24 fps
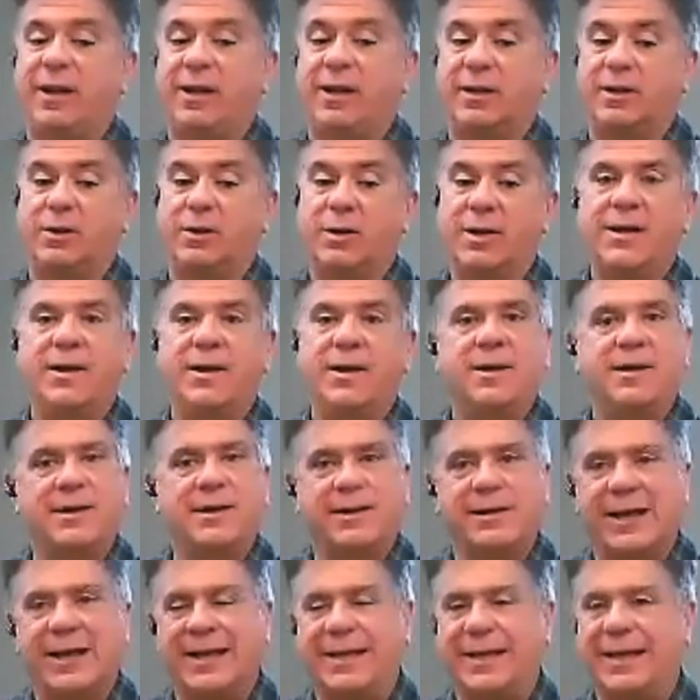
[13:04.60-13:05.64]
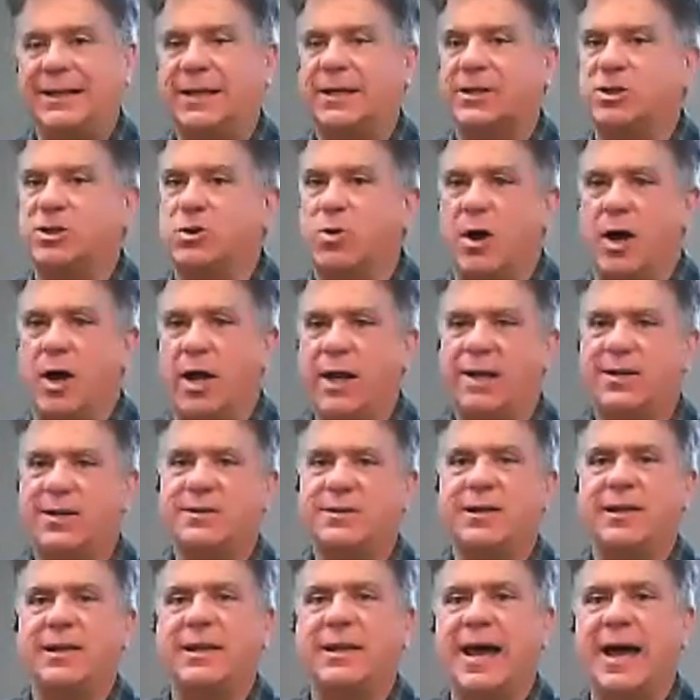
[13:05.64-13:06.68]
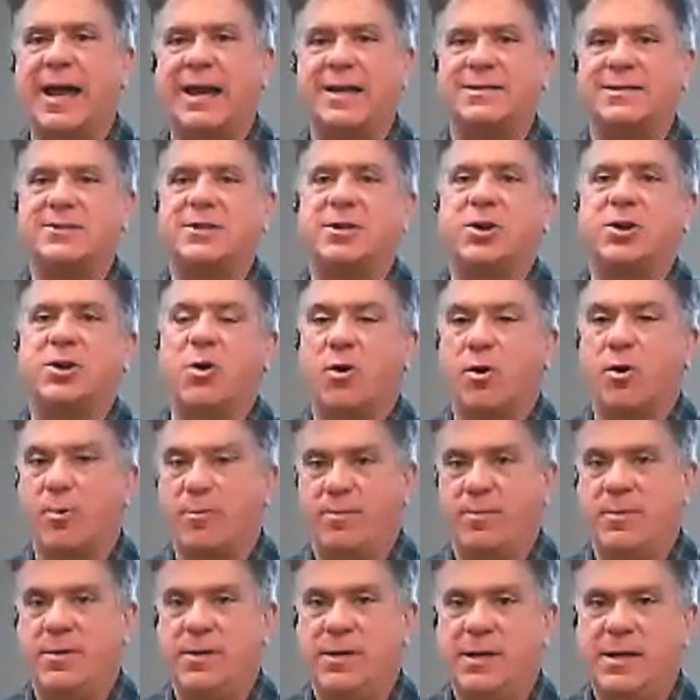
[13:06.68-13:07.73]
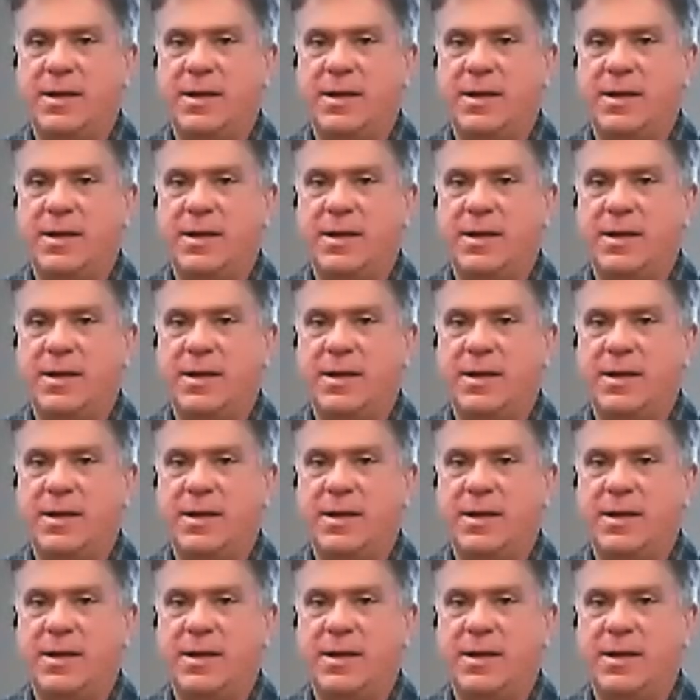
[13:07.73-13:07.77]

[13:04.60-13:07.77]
failure. In electronics, that is the norm.